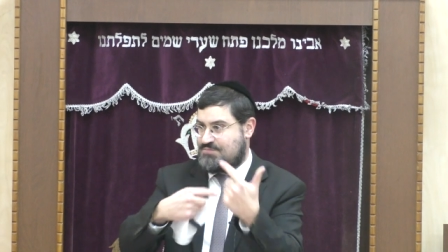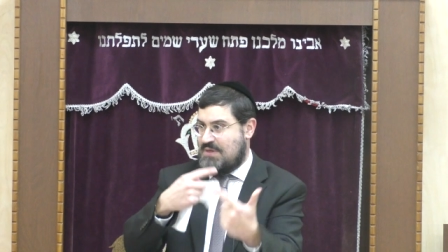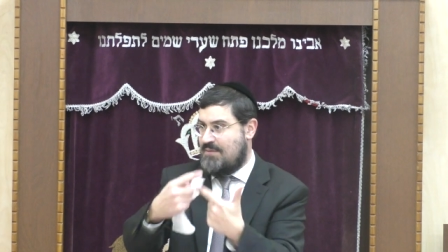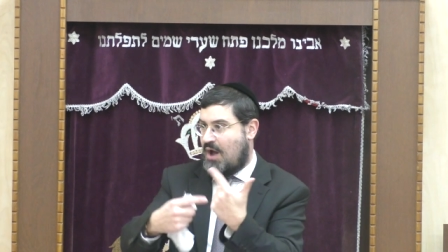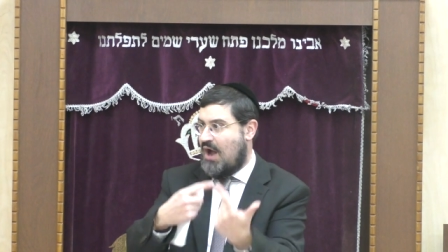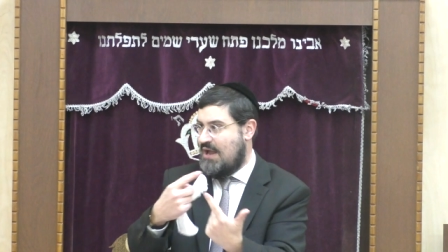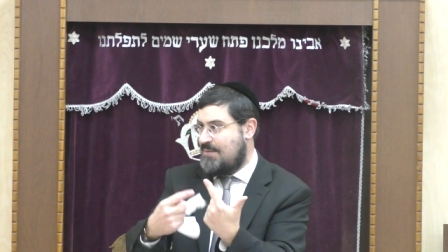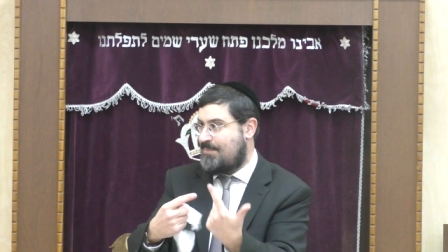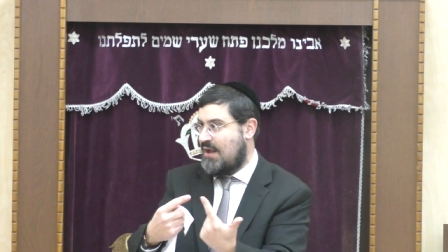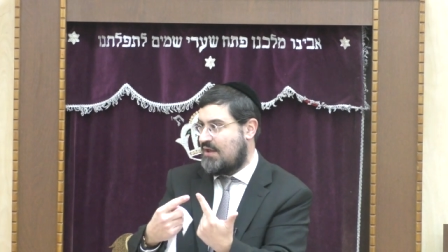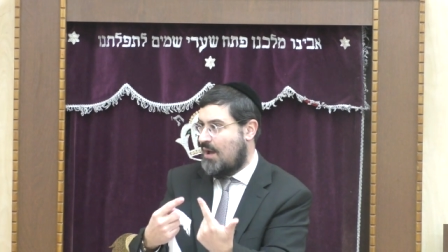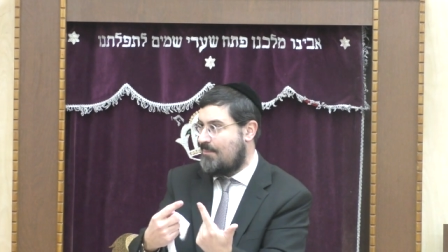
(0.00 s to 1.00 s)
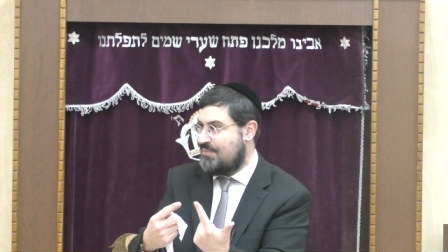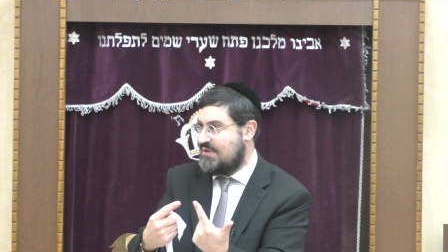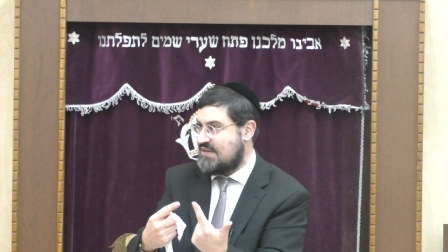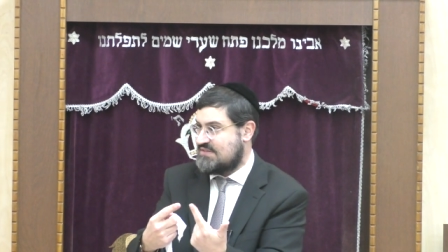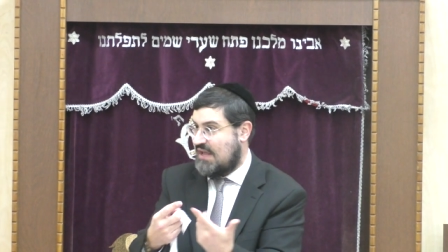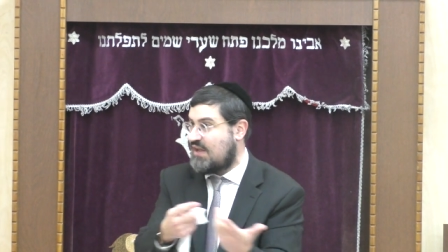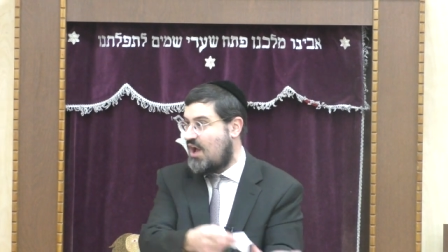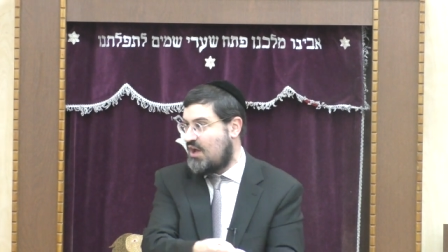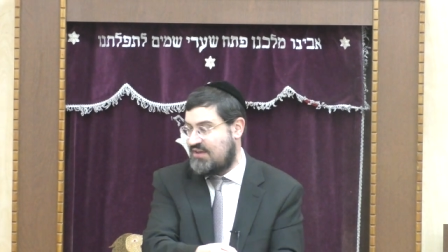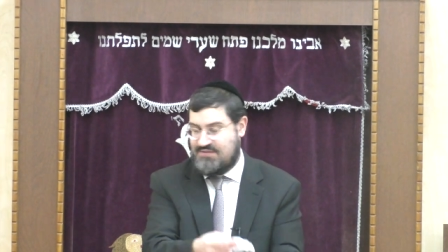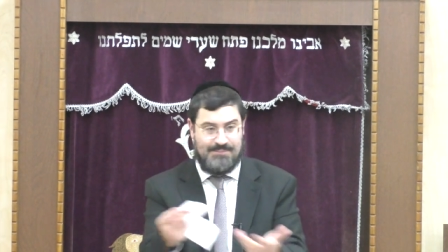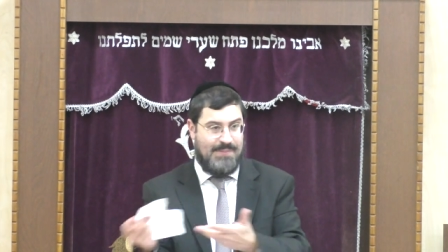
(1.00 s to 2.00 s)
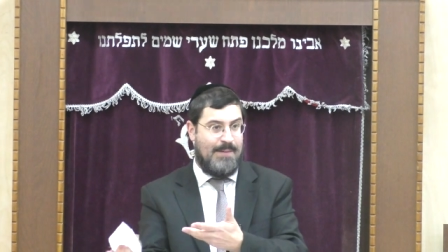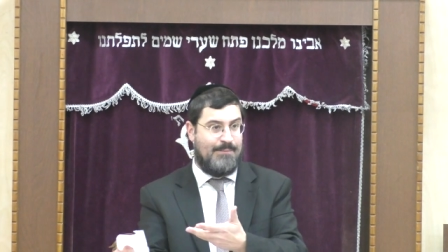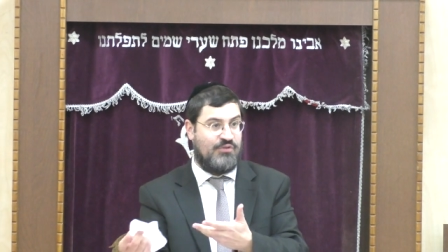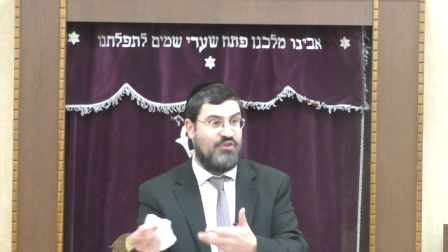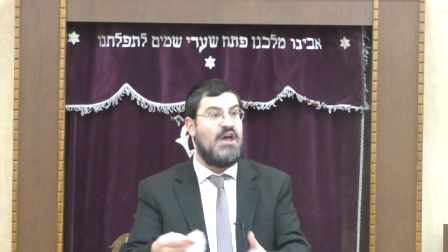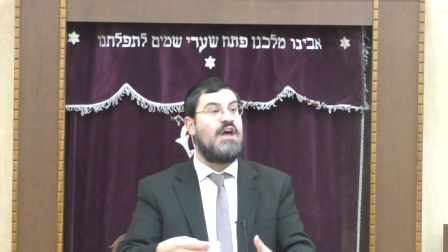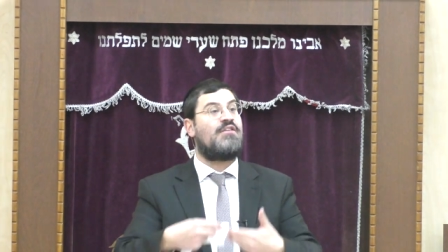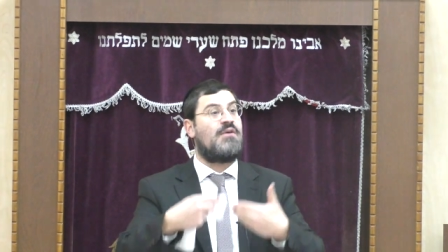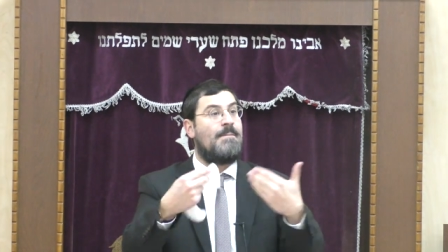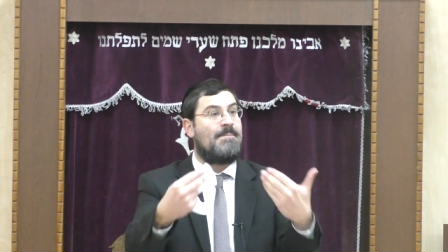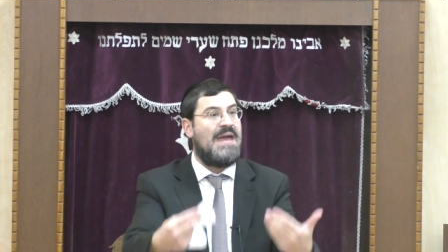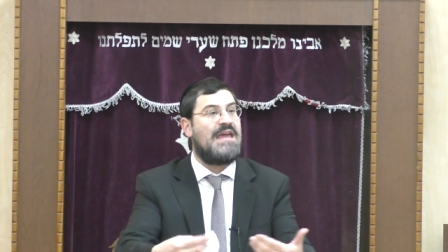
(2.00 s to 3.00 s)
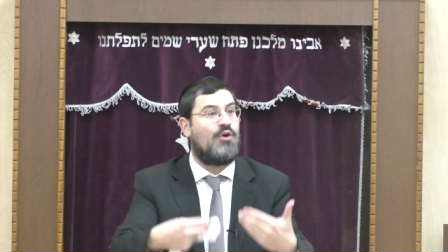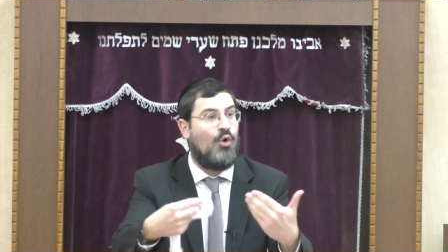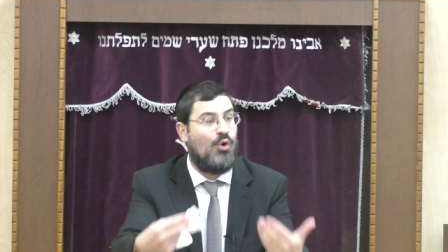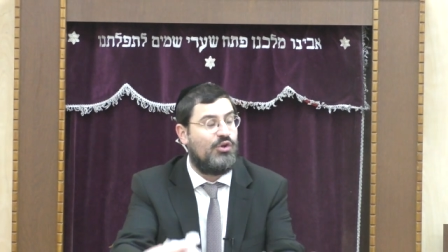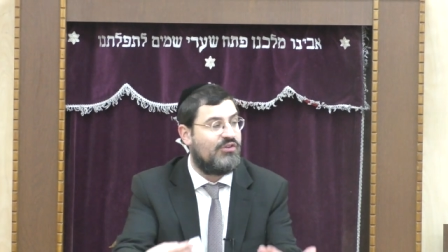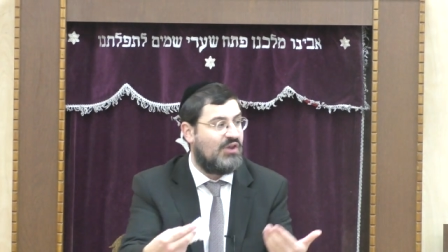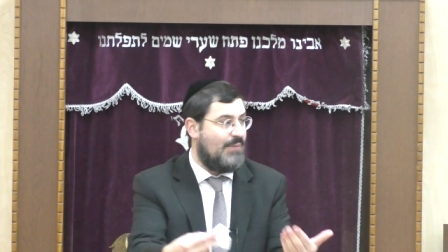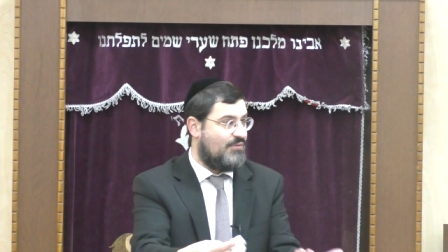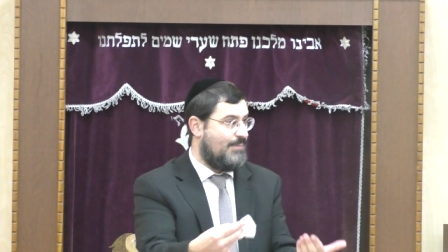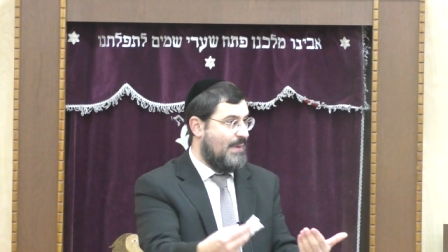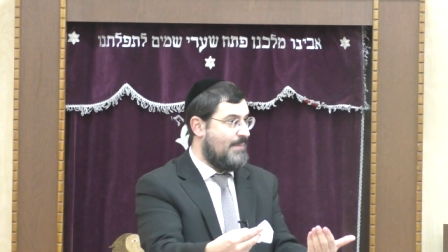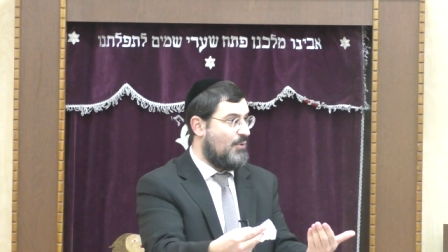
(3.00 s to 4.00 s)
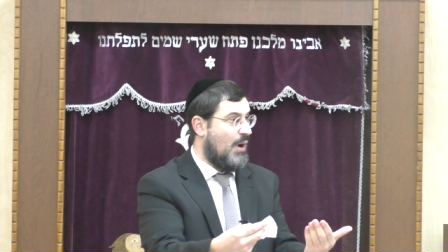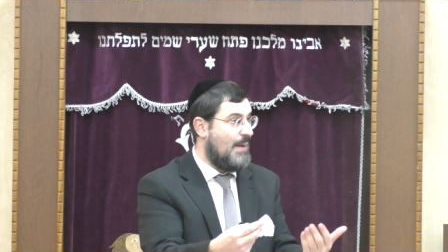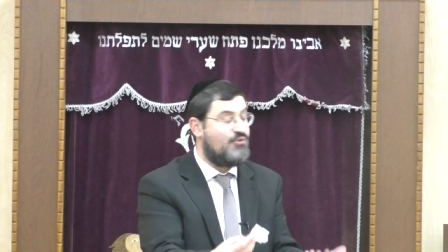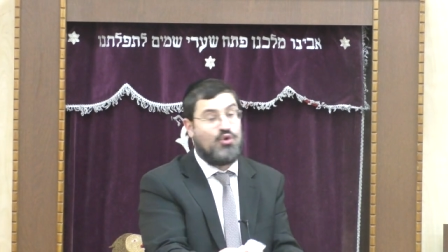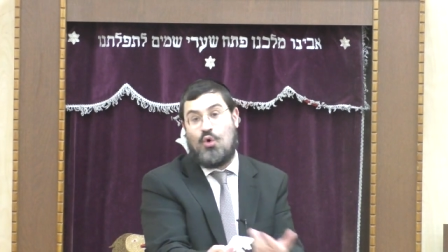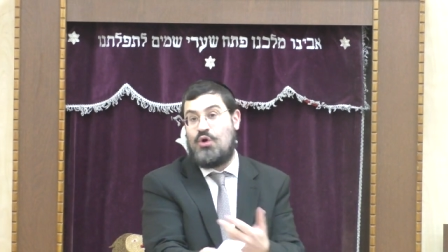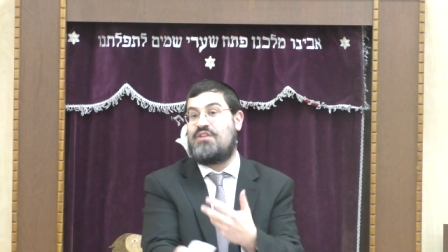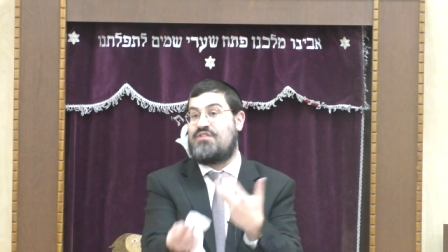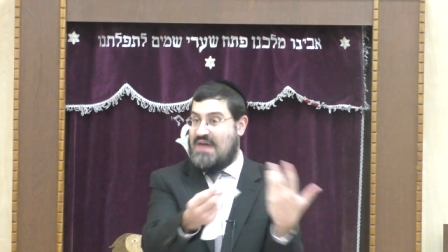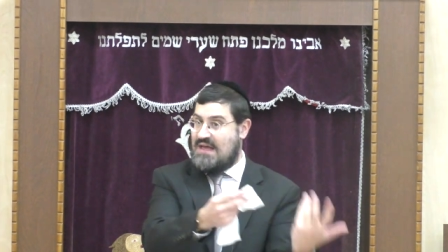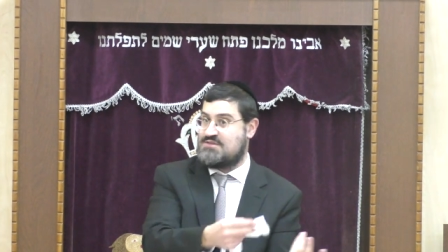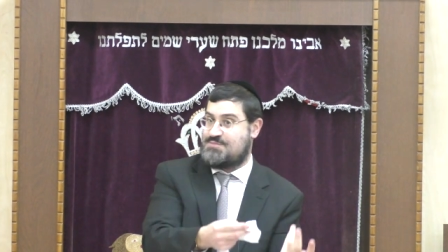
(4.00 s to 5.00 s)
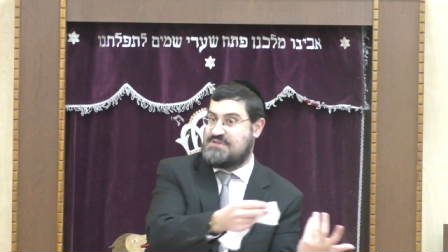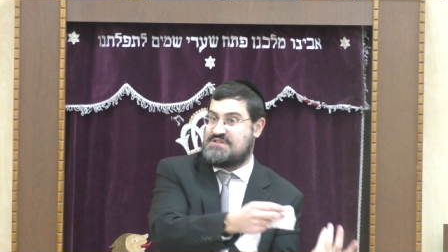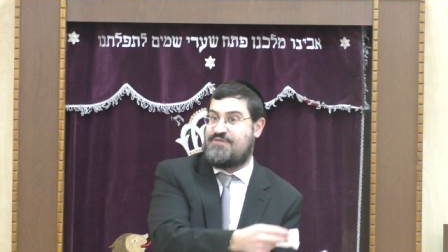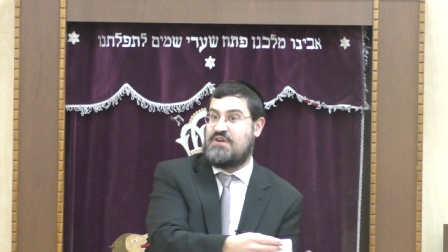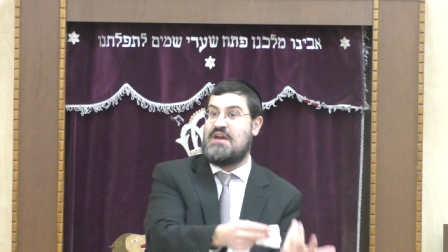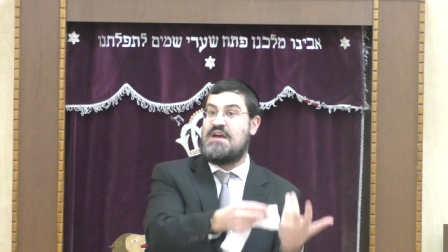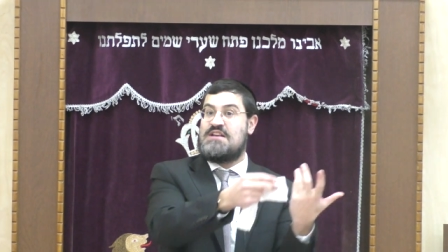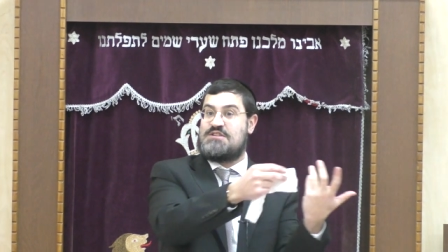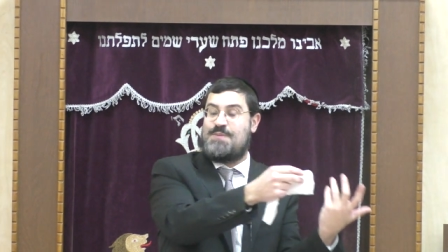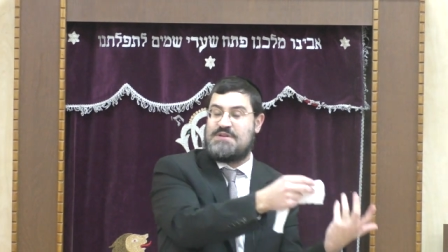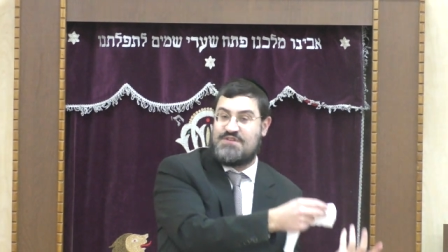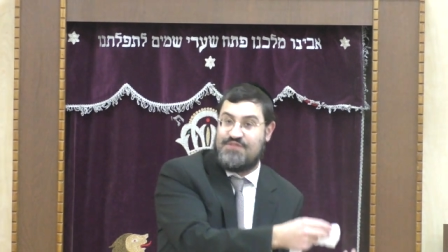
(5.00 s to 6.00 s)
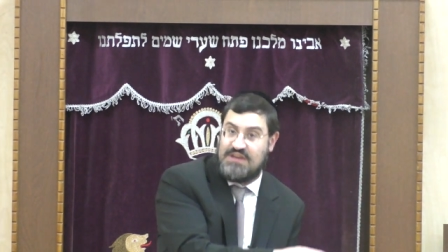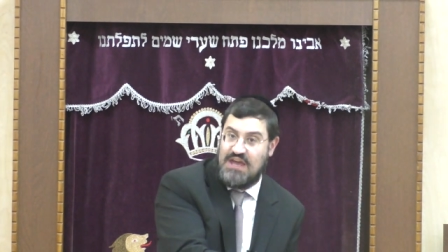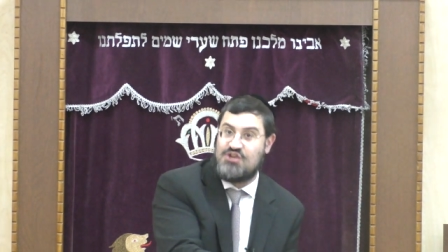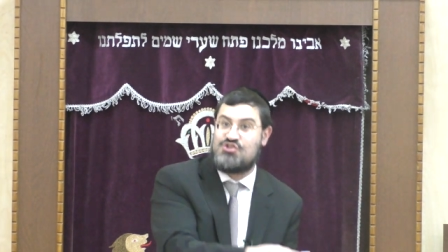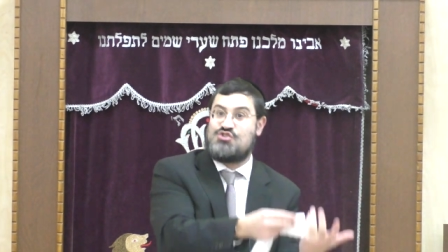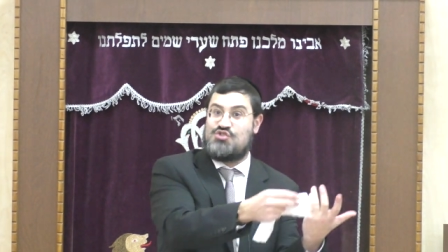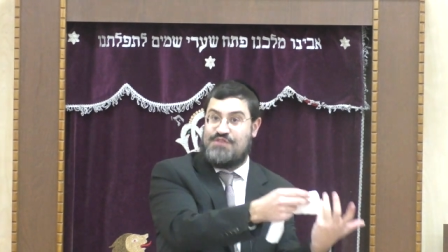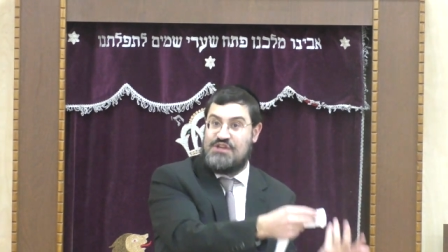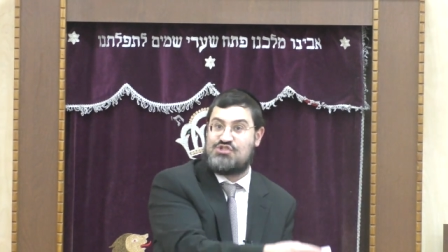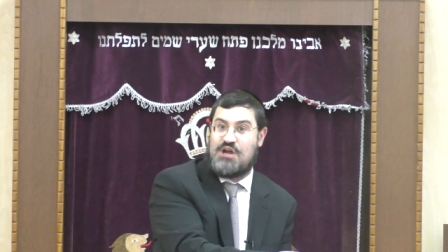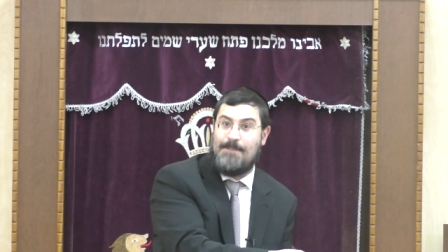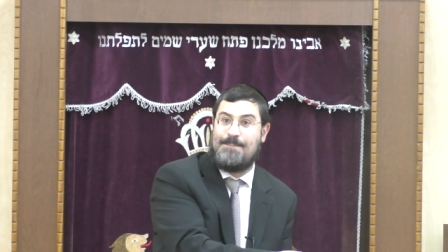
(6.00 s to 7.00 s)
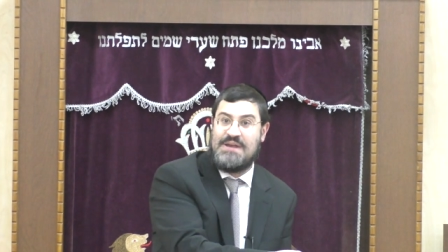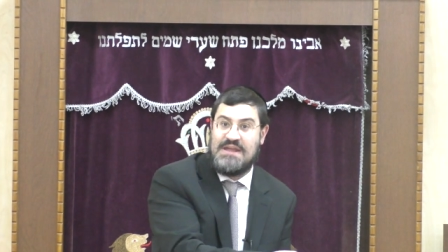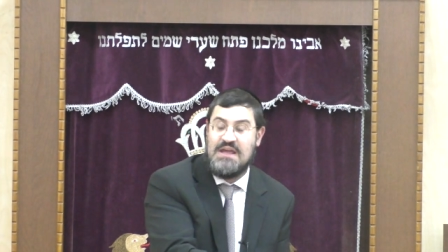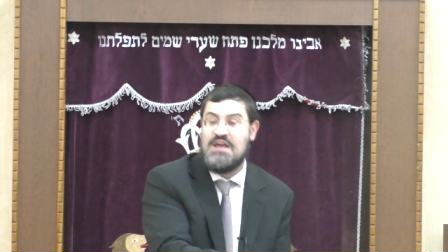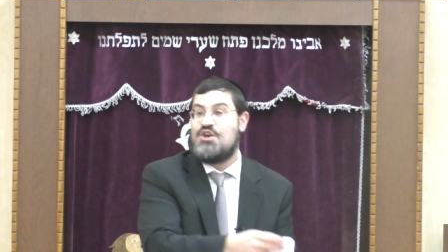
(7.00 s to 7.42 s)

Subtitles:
They're hired by companies like Huggies and Pampers to make all the types of baby wipes according to their specific specifications of each company,